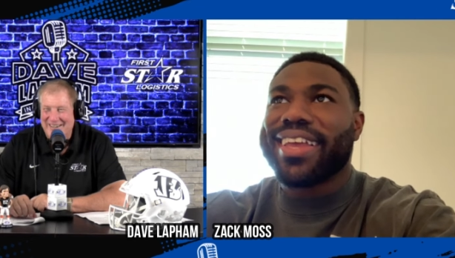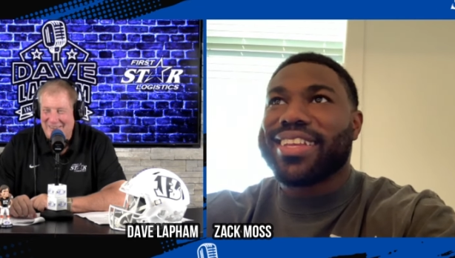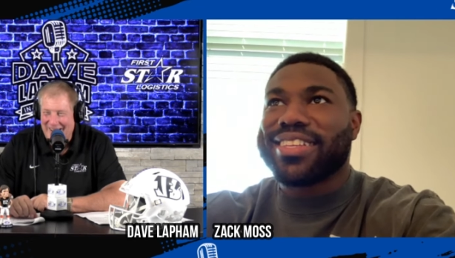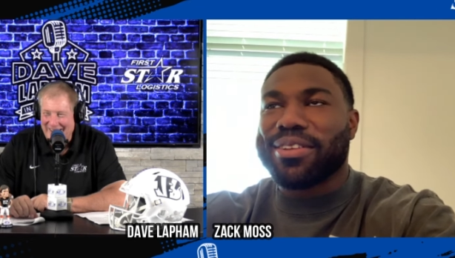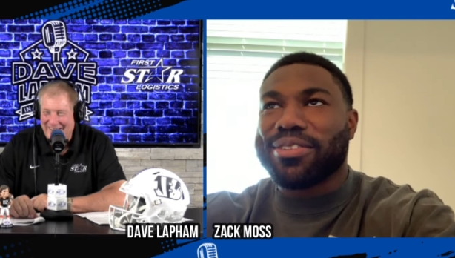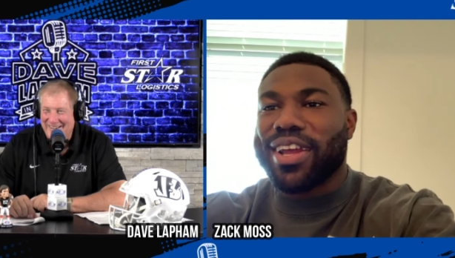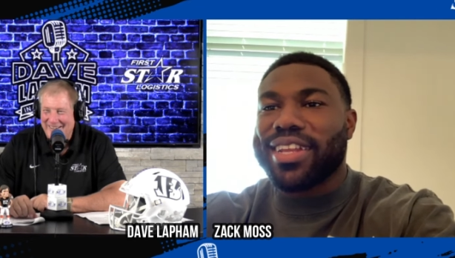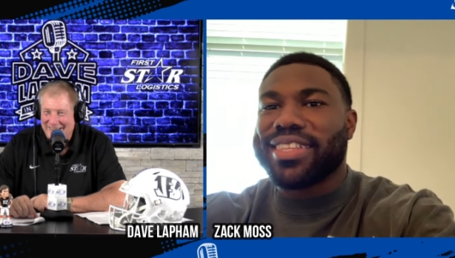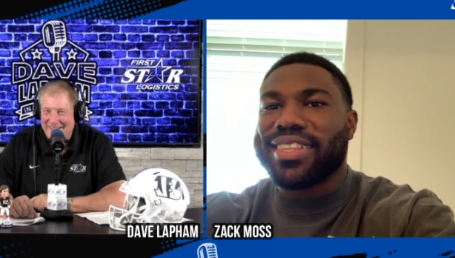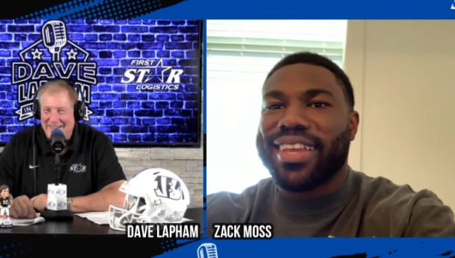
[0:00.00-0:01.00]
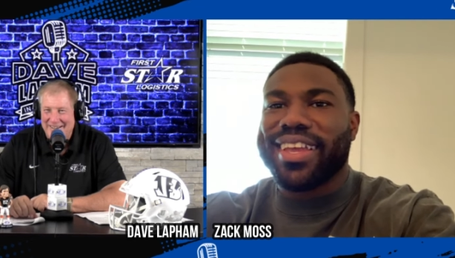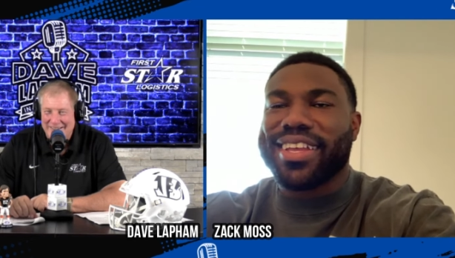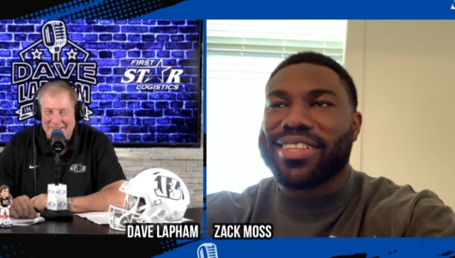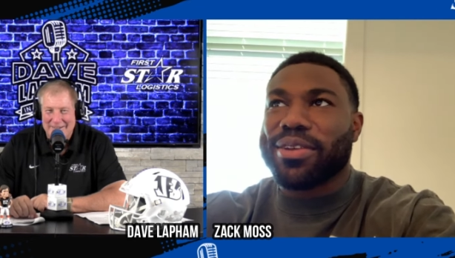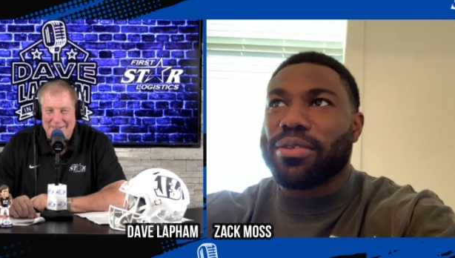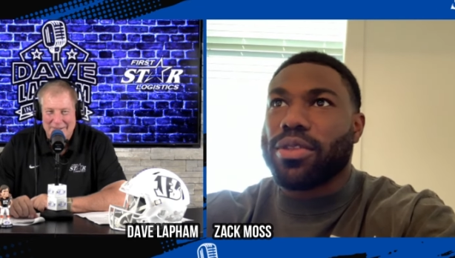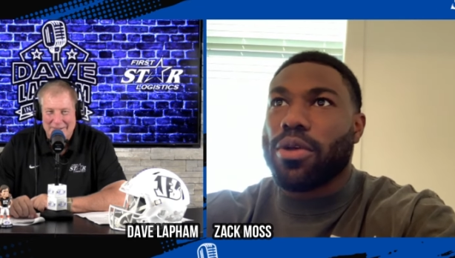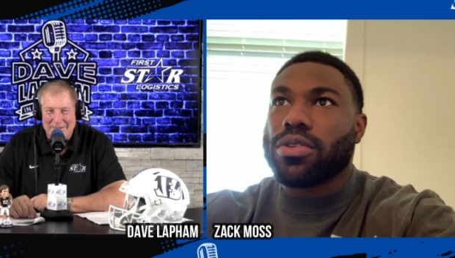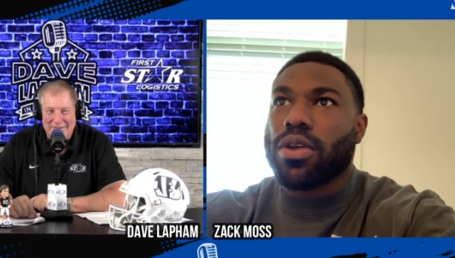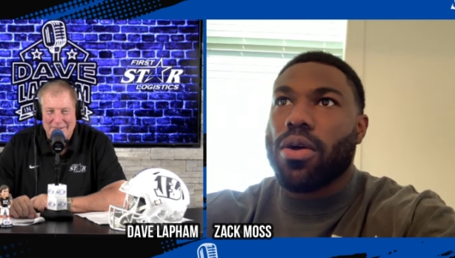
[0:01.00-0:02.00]
Speaker 1: right. So trying to, yeah. So
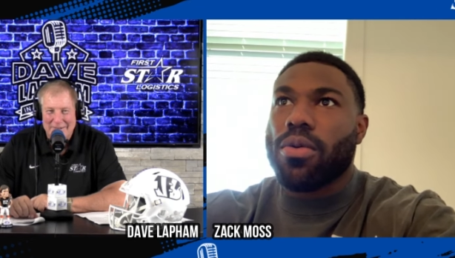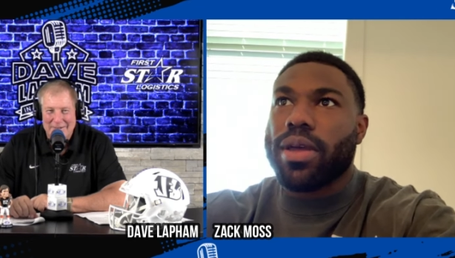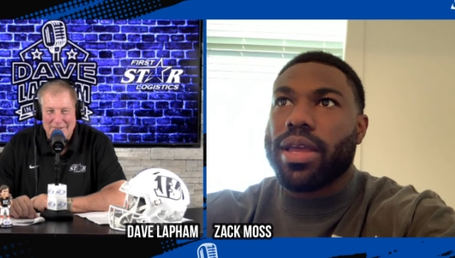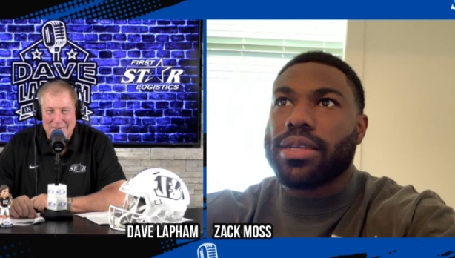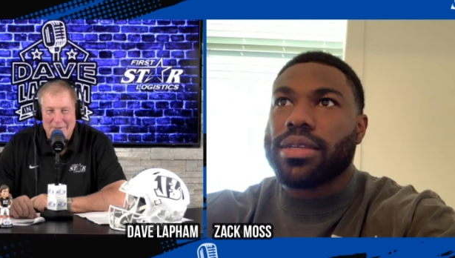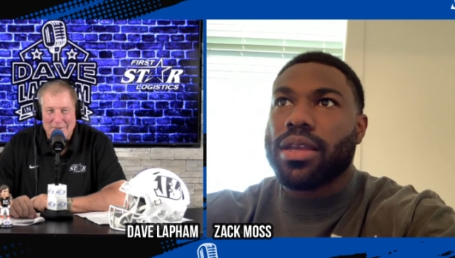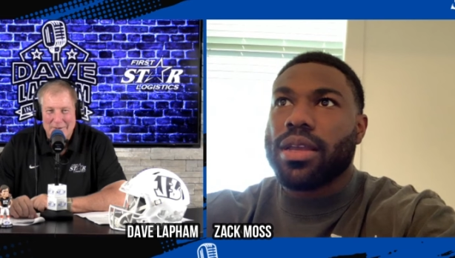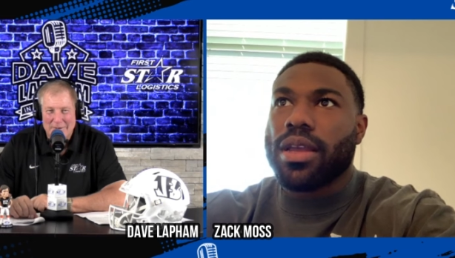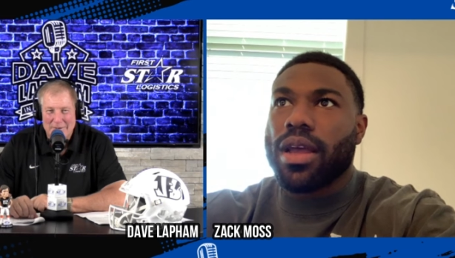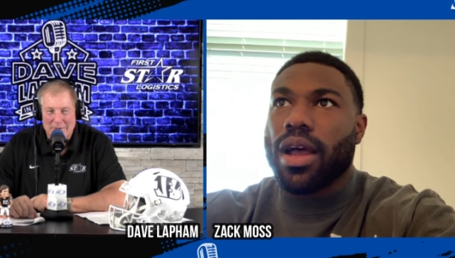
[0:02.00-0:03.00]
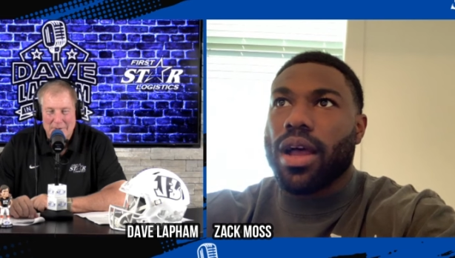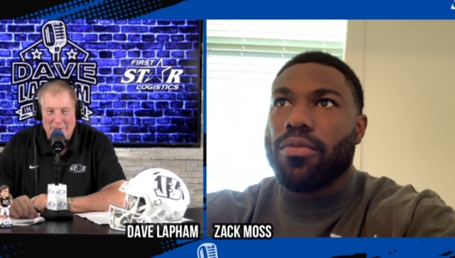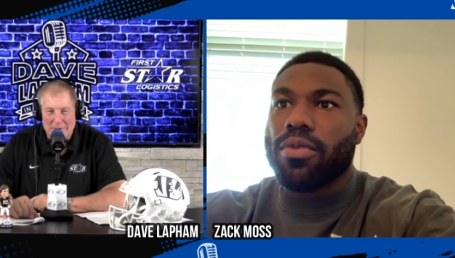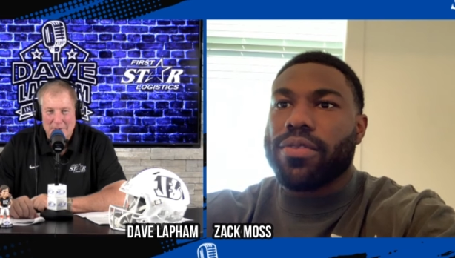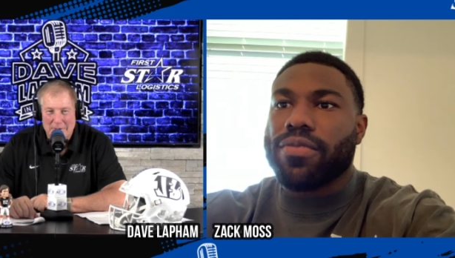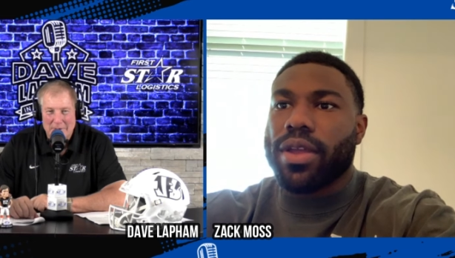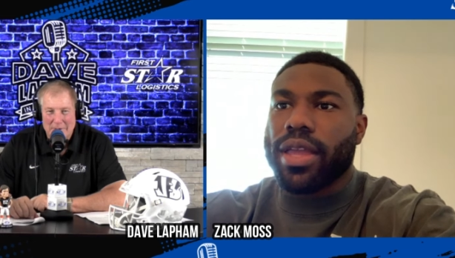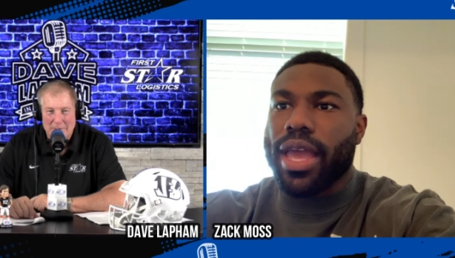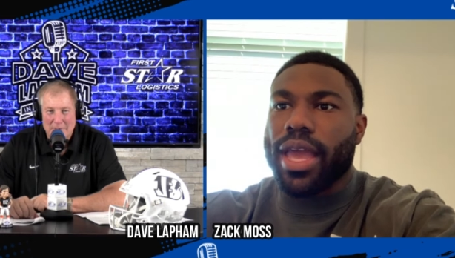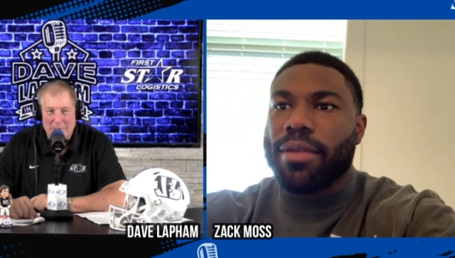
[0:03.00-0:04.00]
those are always um, really fun
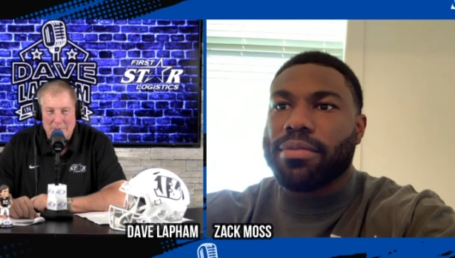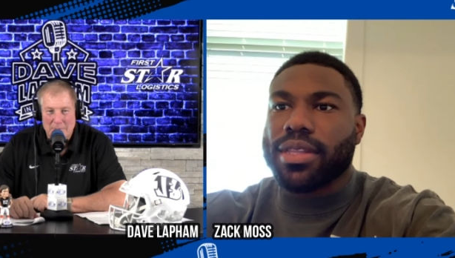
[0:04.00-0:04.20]
games.